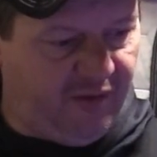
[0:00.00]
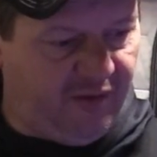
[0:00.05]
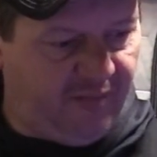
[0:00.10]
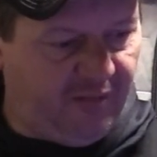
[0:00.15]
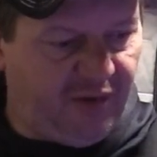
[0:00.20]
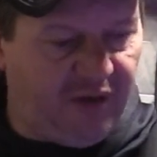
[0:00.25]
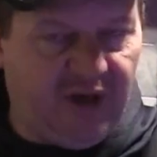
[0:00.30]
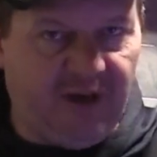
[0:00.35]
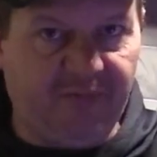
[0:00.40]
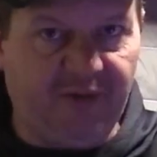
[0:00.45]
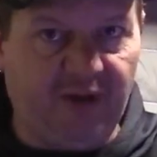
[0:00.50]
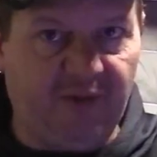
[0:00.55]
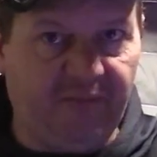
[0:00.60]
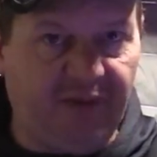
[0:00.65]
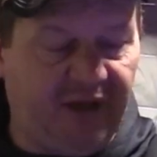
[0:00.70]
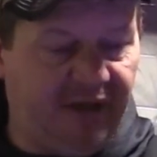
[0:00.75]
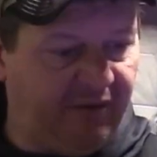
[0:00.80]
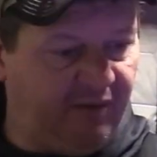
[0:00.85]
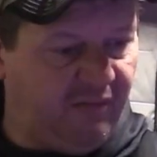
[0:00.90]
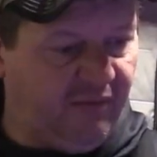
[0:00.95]
barometer
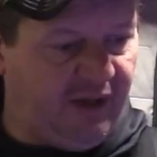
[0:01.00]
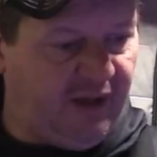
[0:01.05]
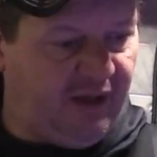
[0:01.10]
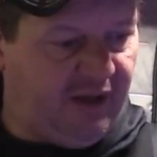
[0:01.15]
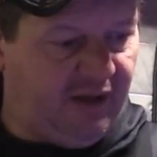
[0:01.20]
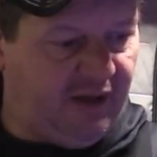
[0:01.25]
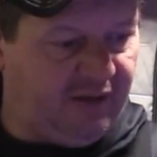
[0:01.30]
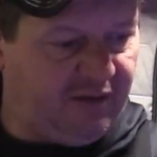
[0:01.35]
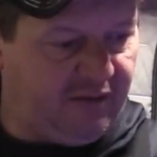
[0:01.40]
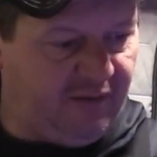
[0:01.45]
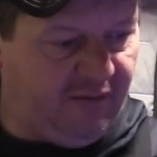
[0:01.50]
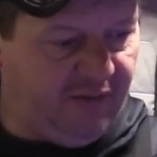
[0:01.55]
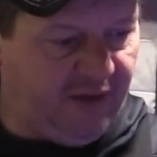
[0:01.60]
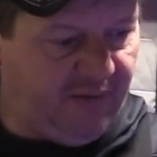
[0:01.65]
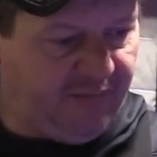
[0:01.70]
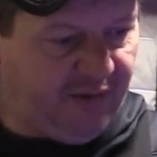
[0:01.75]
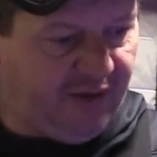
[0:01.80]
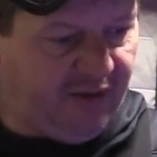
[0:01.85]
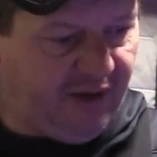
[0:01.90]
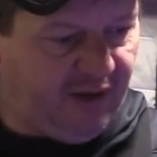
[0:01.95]
being the way it is, going
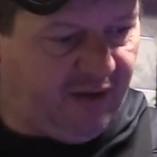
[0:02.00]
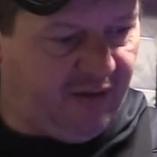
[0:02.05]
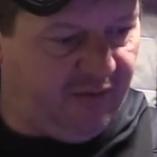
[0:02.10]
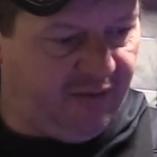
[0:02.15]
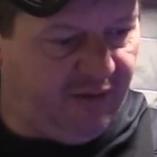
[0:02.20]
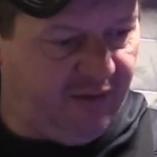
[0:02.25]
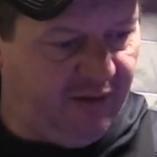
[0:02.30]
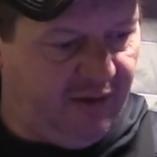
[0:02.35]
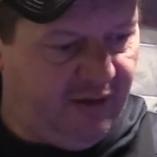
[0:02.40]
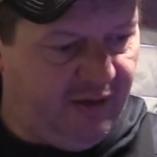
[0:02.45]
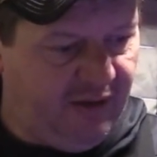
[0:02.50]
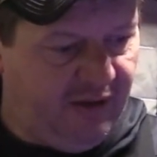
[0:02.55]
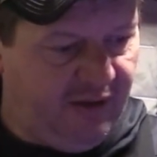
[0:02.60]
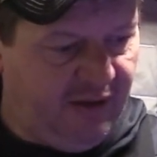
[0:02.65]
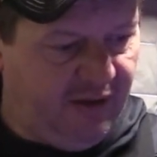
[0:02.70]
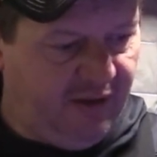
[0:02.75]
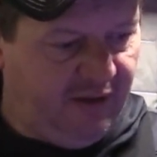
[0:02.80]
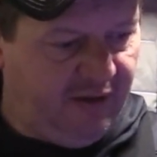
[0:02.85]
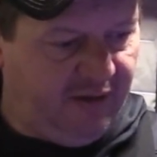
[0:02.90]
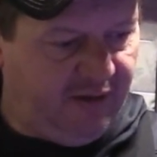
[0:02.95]
up and down.
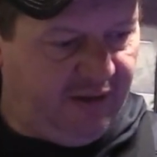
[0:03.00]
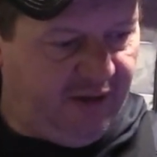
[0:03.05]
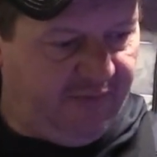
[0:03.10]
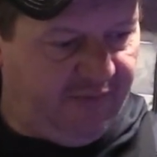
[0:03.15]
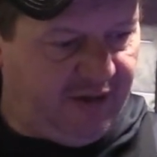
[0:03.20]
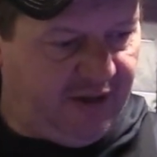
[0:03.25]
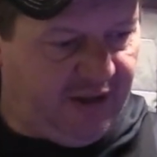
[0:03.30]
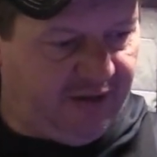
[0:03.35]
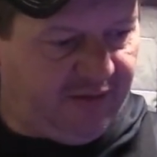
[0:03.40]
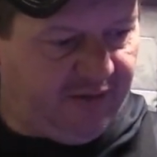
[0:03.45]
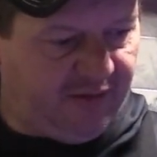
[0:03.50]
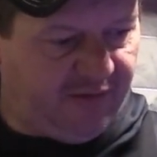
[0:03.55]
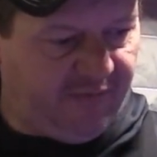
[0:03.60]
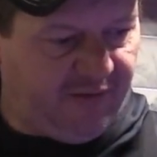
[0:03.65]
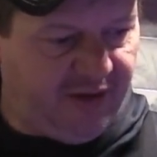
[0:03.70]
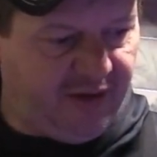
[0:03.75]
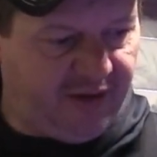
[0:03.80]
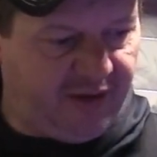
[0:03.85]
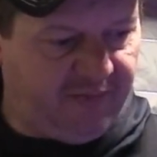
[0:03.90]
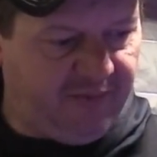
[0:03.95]
I even got this
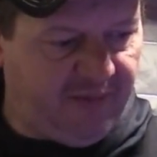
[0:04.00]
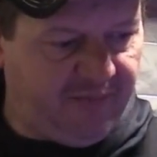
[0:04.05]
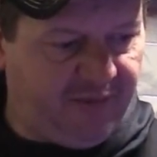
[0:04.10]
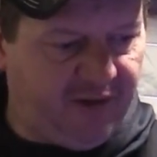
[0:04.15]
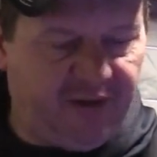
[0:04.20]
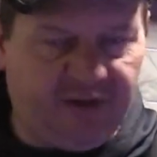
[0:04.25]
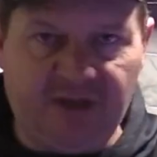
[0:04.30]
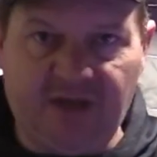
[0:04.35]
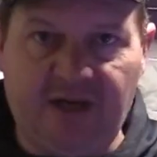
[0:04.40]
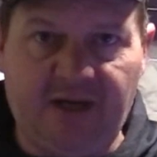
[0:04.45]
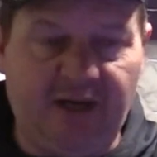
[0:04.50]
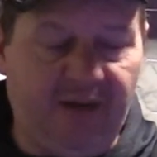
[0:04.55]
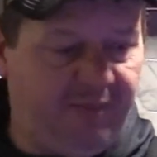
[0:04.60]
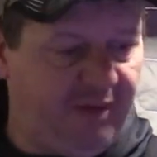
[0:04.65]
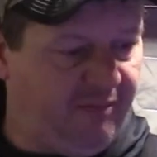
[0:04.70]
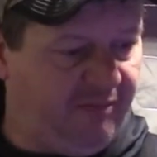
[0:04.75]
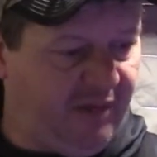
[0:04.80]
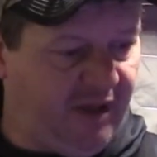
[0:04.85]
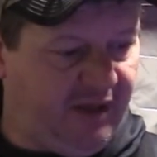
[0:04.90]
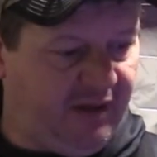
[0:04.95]
fish come up this high,
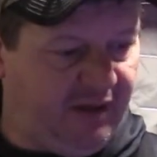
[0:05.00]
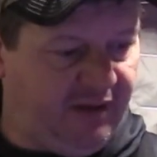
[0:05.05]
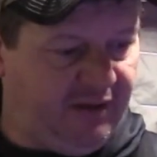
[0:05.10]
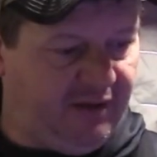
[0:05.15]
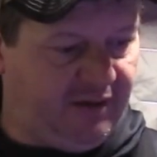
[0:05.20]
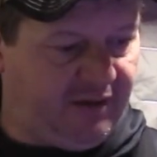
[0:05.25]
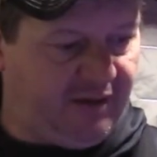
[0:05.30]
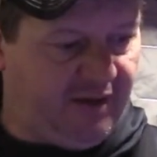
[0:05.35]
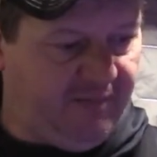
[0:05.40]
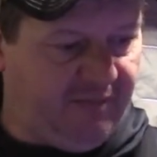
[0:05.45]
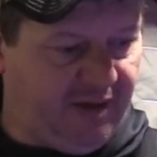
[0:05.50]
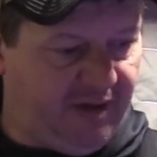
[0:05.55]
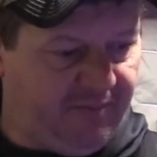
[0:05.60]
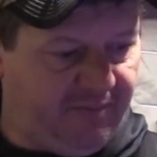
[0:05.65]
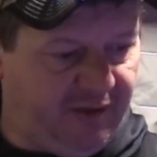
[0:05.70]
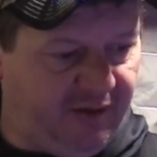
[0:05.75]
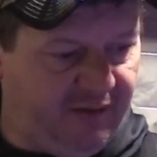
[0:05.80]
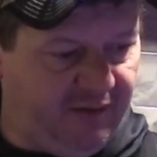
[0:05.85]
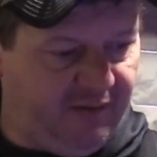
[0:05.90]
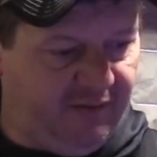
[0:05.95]
but man, he's just coming up
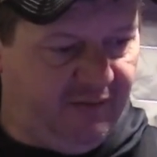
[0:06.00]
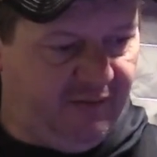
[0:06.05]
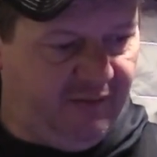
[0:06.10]
and